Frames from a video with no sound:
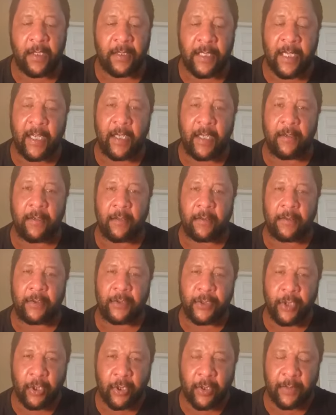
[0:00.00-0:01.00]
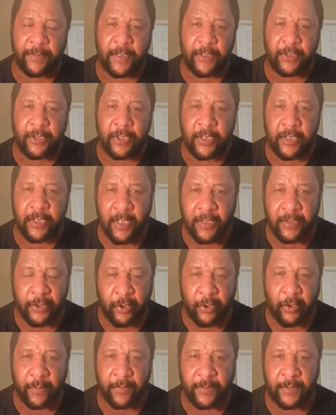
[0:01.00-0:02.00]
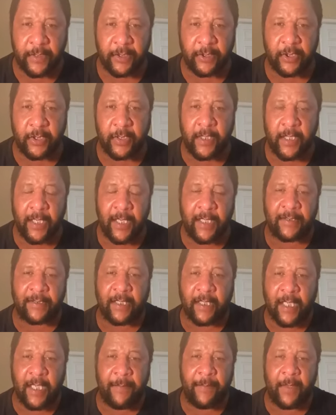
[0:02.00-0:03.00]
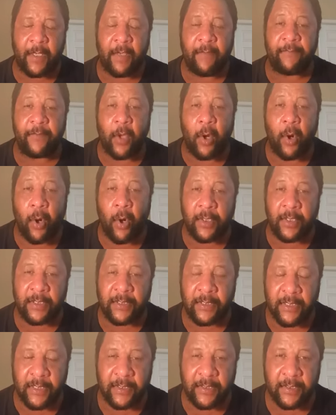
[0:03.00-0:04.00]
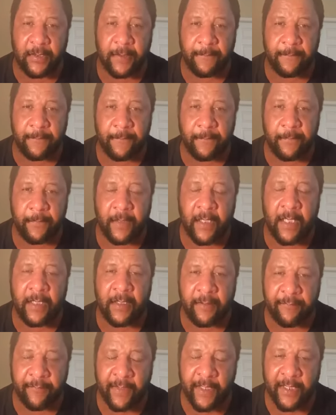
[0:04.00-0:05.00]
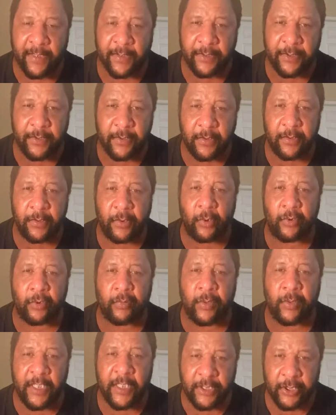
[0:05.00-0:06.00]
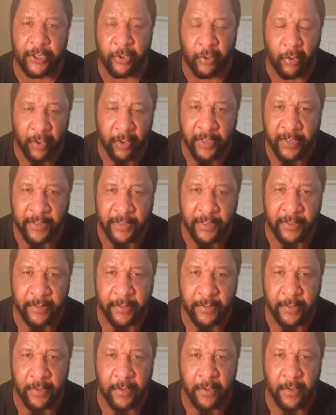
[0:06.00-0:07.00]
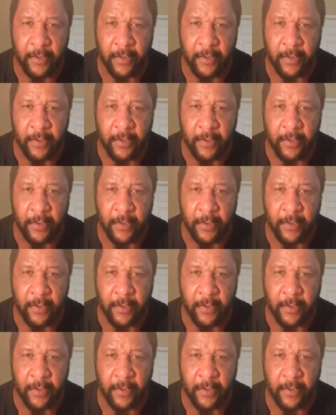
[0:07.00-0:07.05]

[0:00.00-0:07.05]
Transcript: Now, circumcision and uncircumcision is the keeping of the ordinances in the flesh, those religious ordinances.